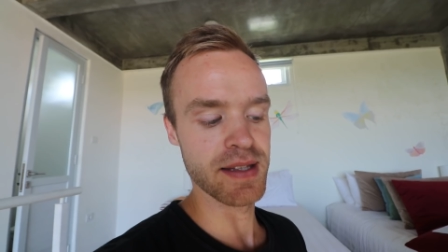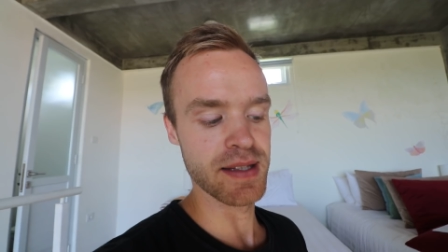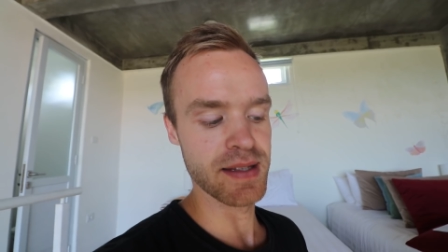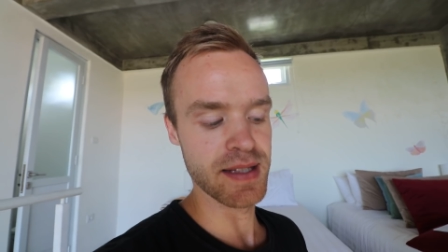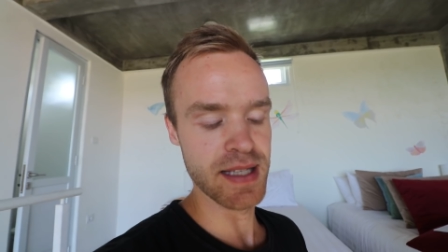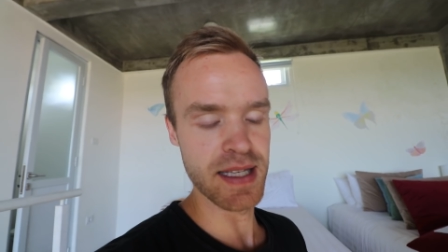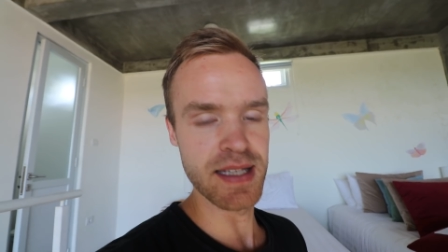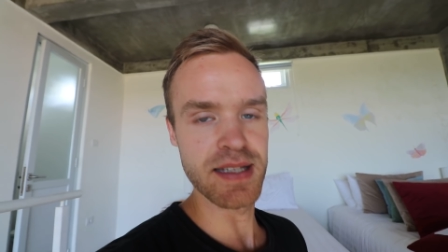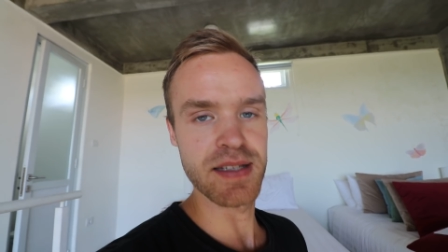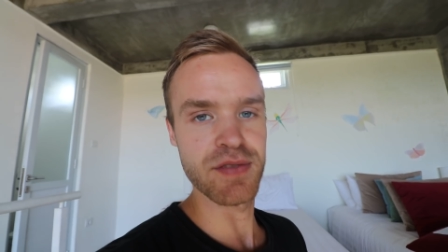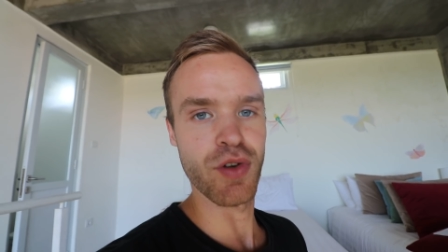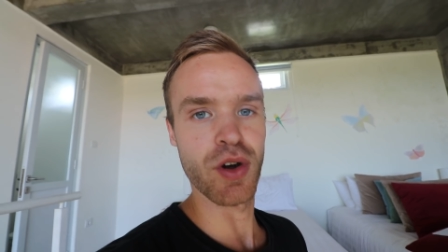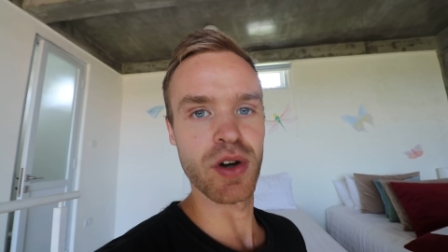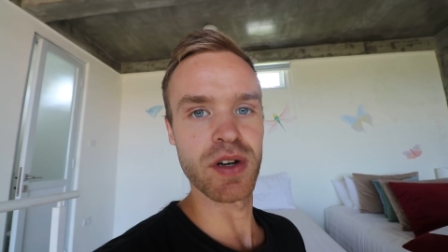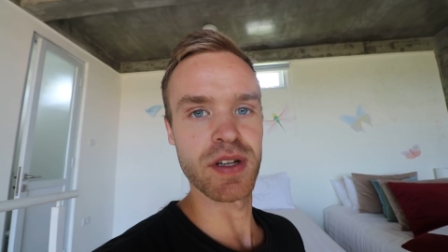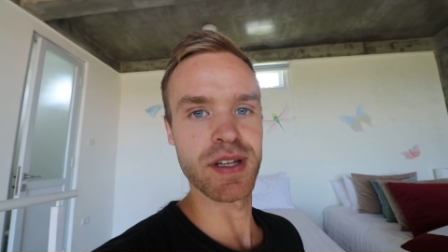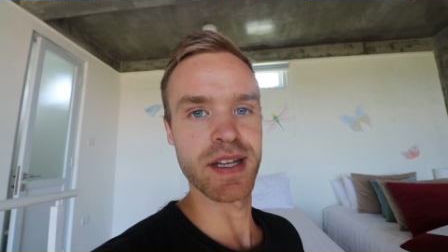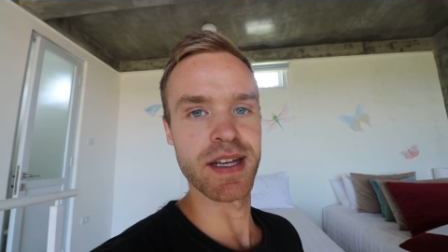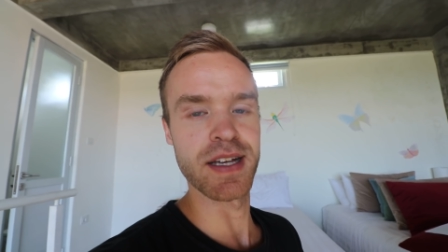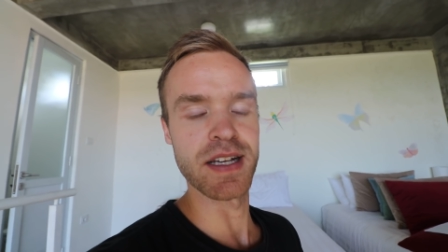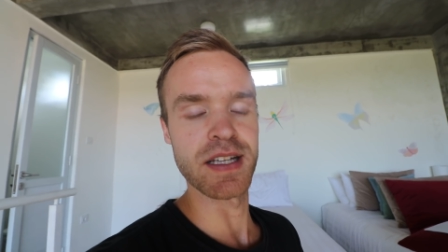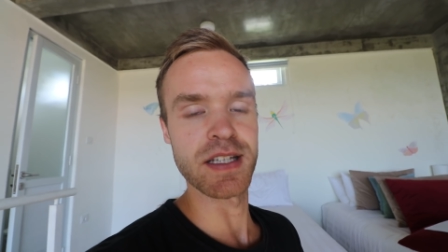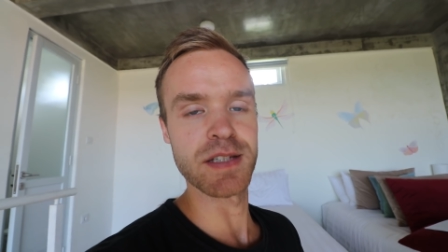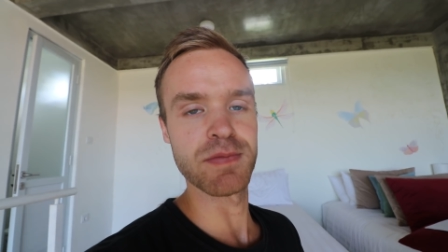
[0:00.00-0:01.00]
these four
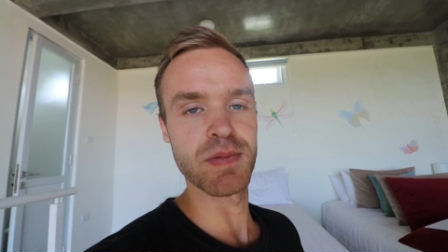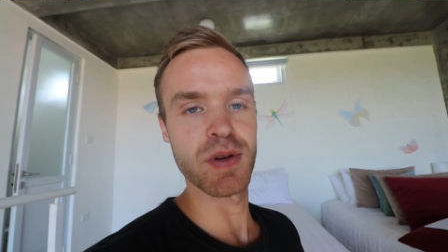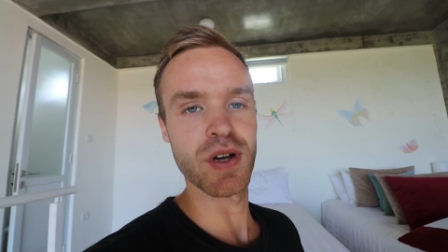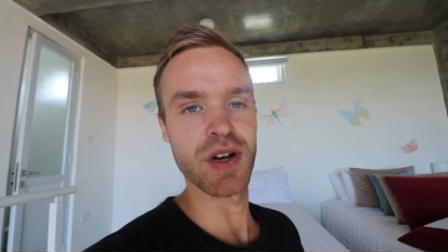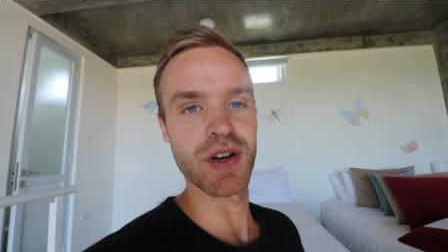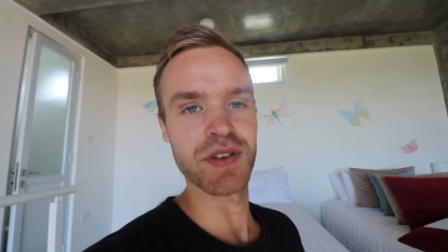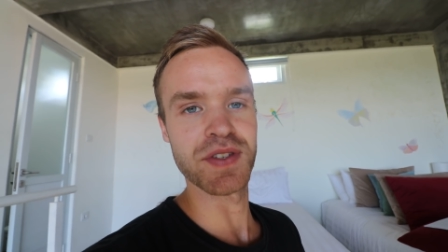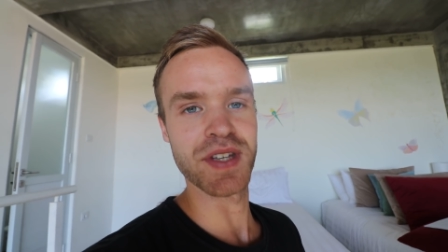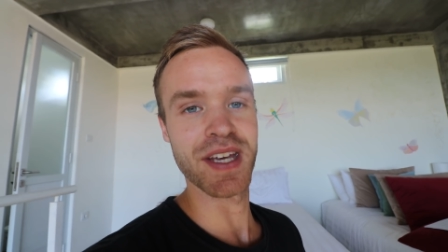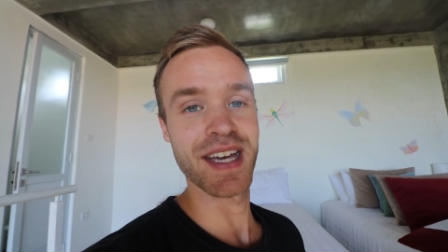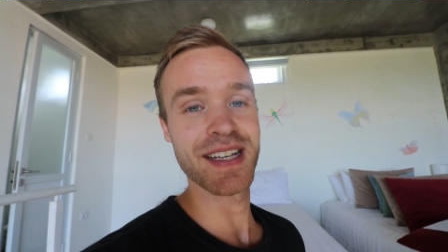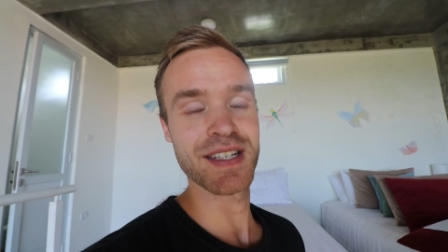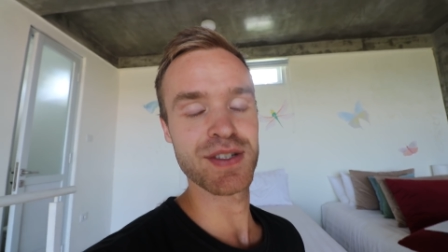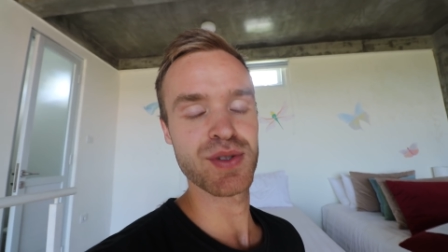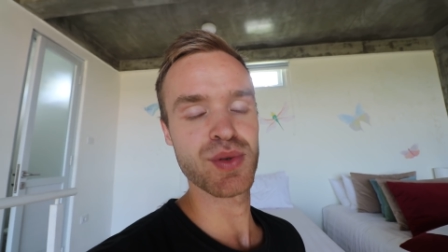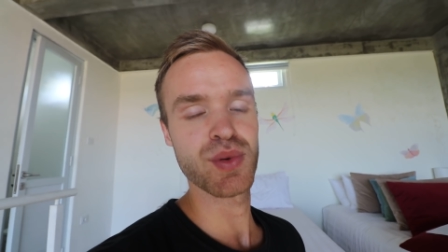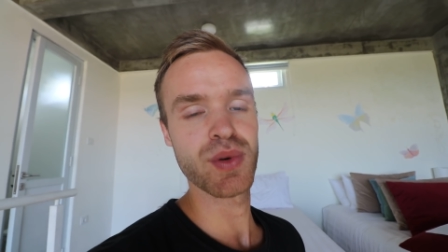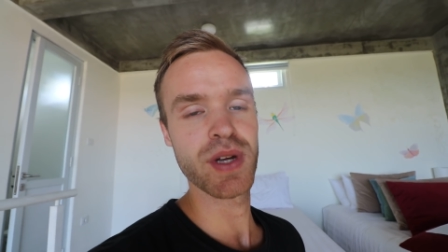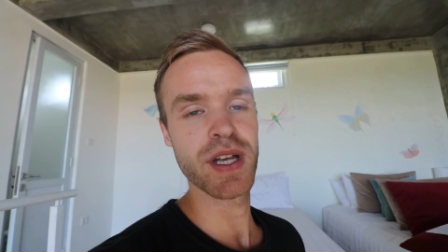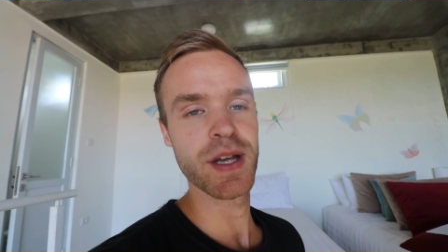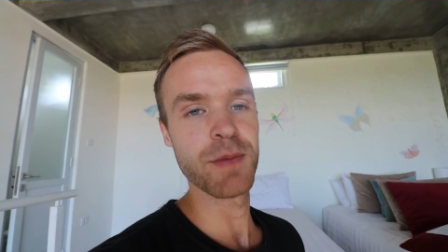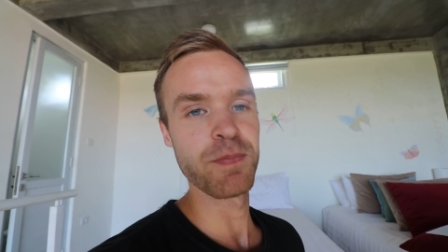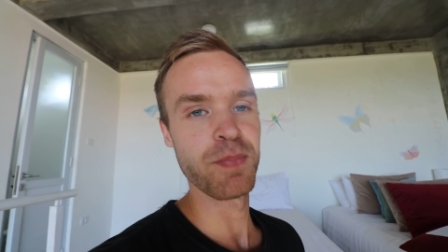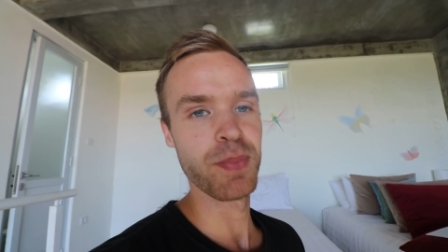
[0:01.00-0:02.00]
things because
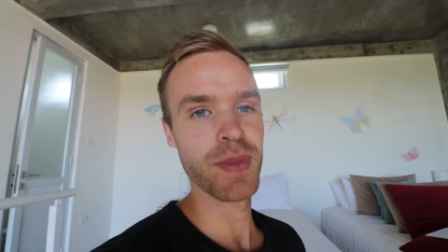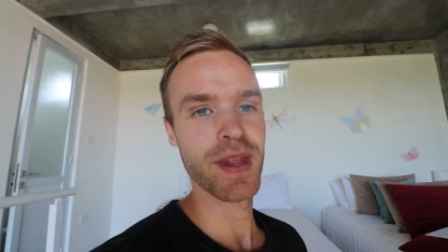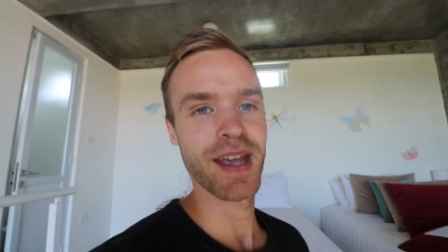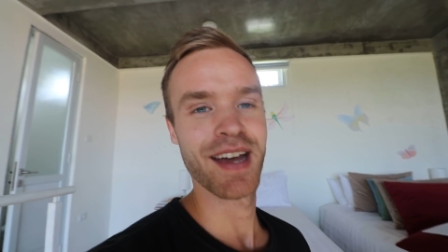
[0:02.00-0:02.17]
history